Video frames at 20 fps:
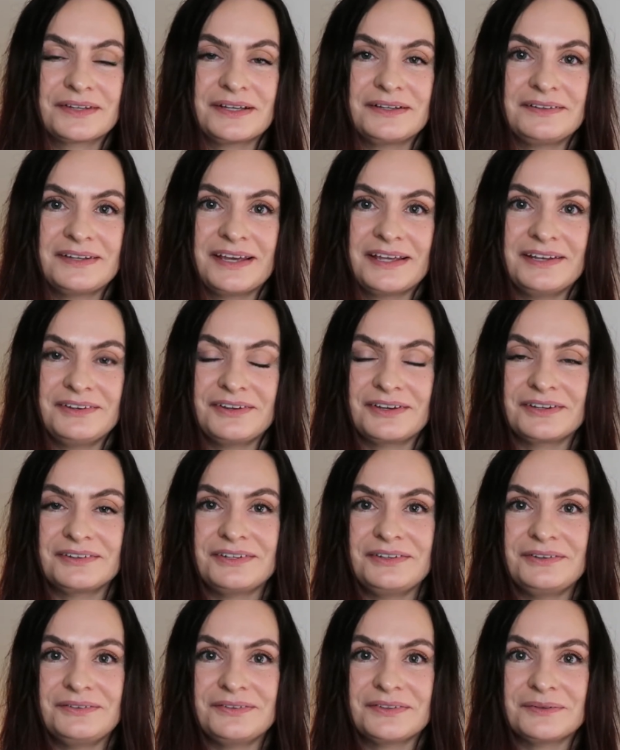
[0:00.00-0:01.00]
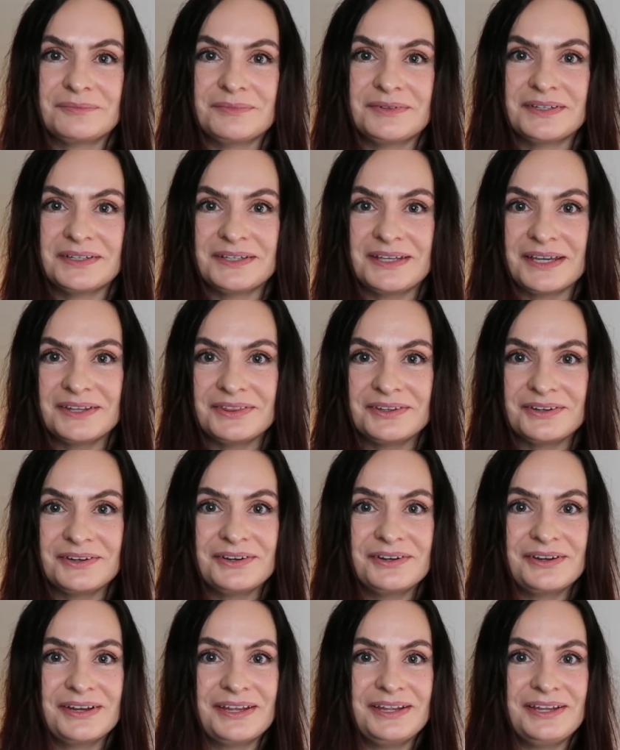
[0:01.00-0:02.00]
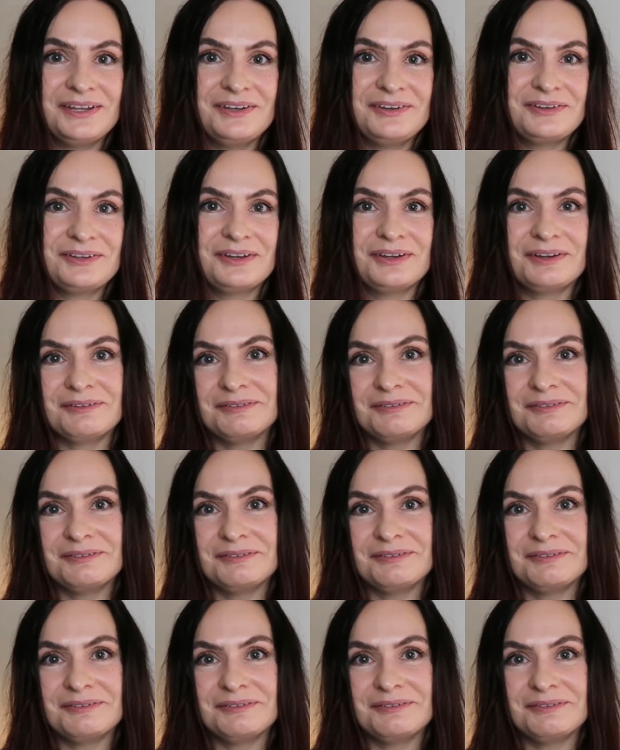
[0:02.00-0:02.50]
I tend not to use them together and